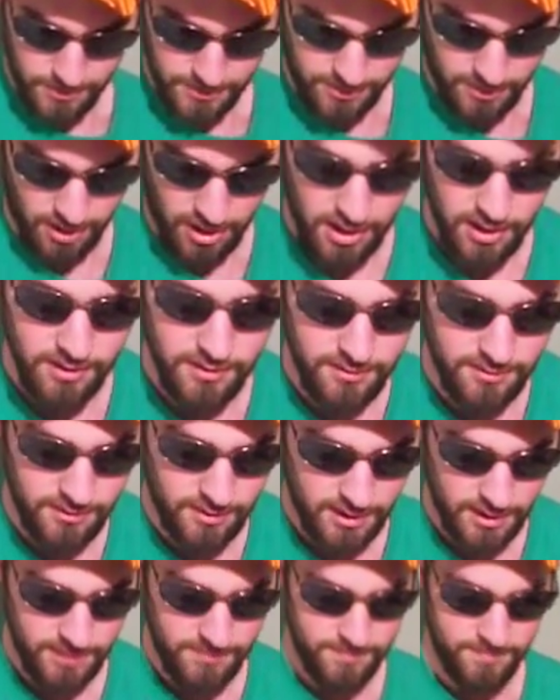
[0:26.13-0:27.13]
those are
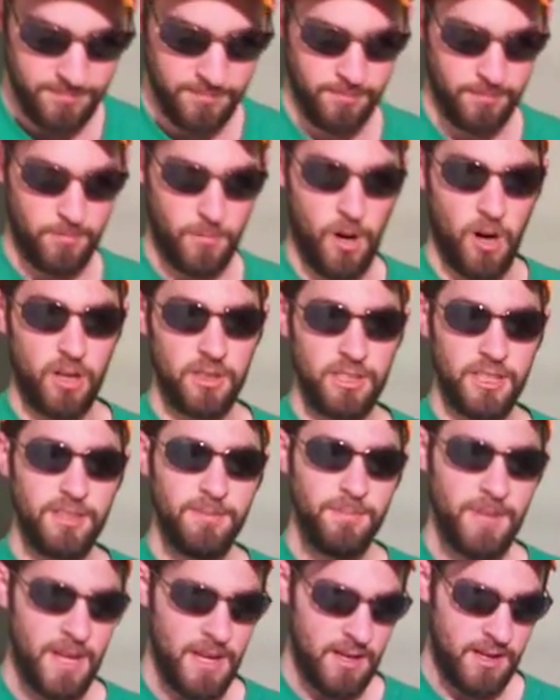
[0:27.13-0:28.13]
the
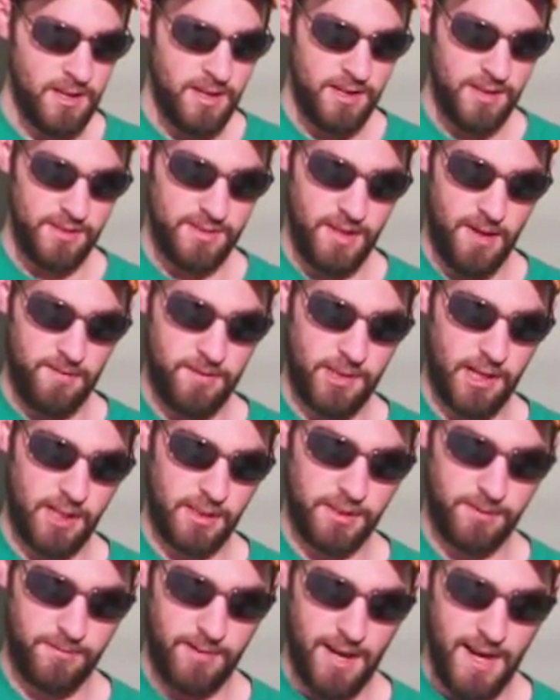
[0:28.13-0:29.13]
Marlin
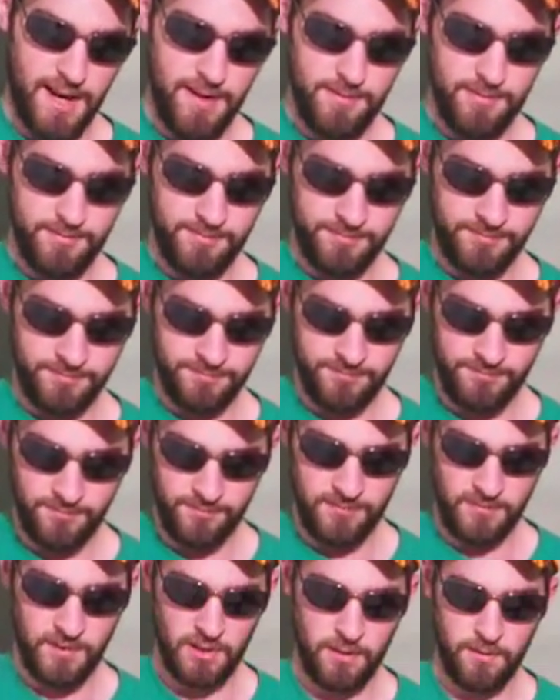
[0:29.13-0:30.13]
795,
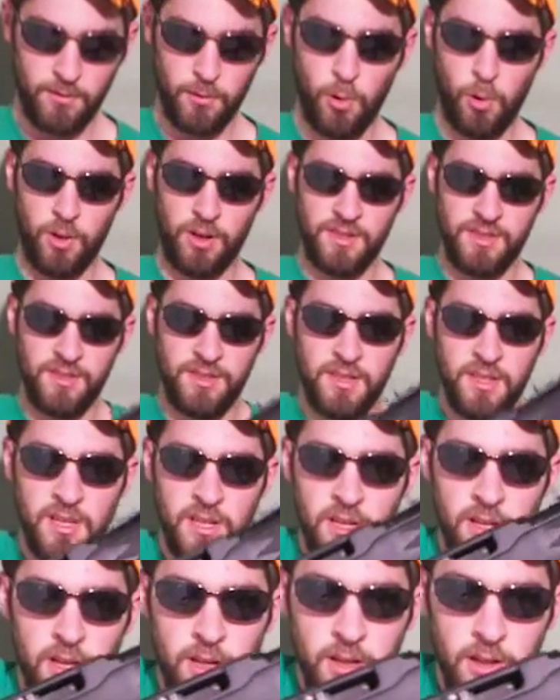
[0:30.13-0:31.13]
of course.
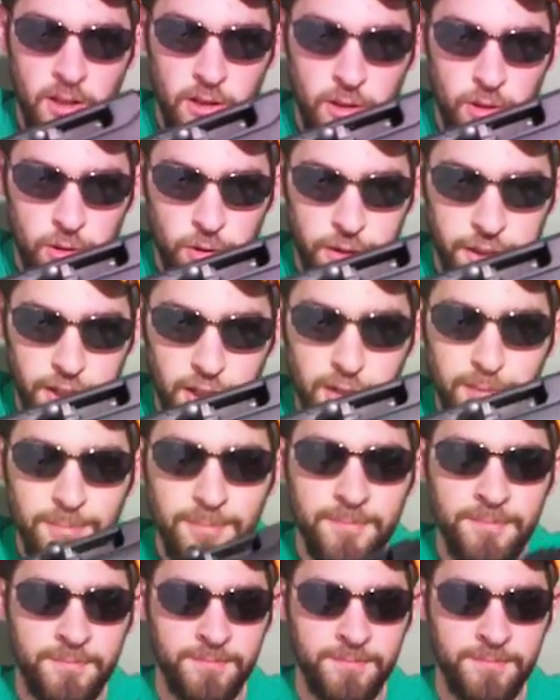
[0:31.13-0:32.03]
Clear,